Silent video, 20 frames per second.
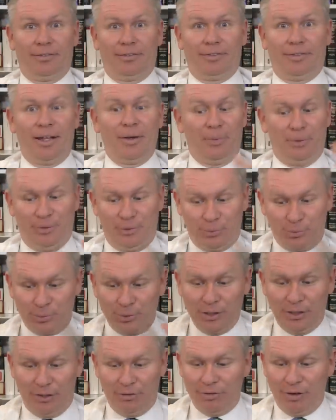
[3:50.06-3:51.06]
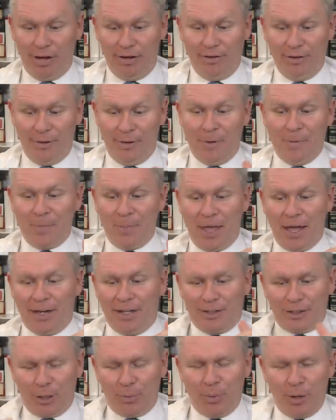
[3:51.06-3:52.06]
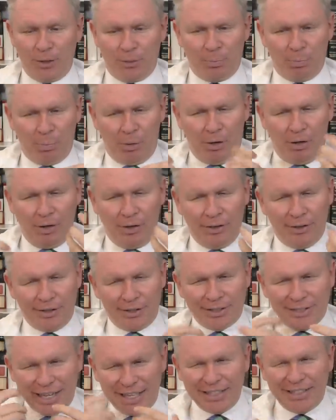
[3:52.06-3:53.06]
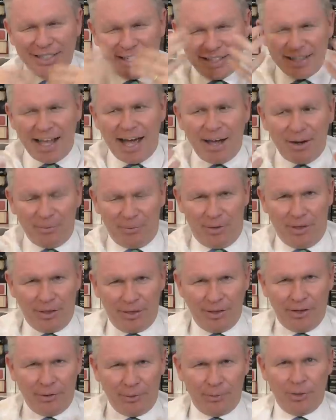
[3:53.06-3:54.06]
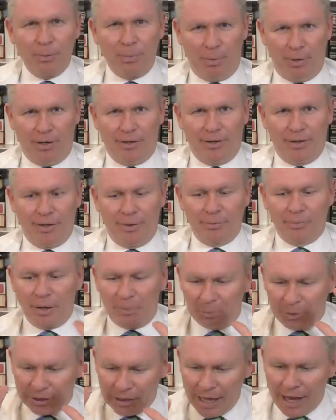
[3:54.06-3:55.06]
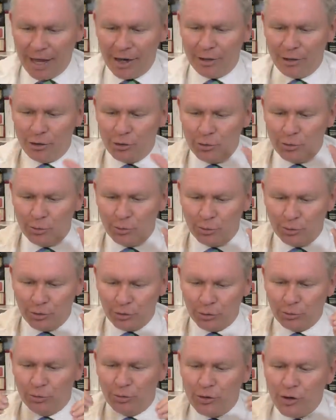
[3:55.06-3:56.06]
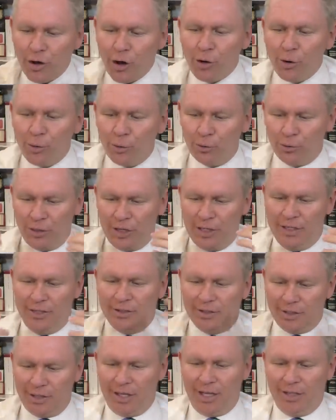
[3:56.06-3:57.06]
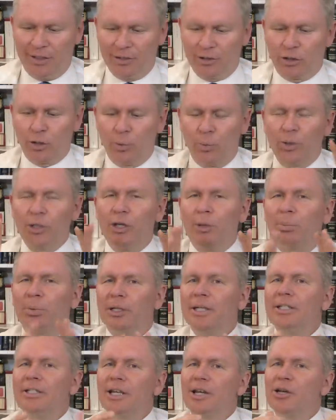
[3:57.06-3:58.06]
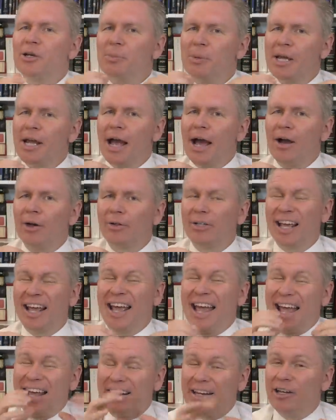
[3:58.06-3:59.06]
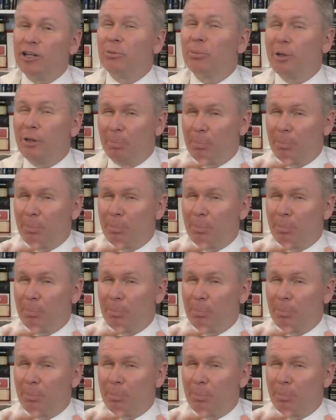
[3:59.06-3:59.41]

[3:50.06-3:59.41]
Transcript: It was really fun. And in some ways, Paul is sensing that with Agrippa. I'm glad you, you know these things. So, will you please hear me out and hear me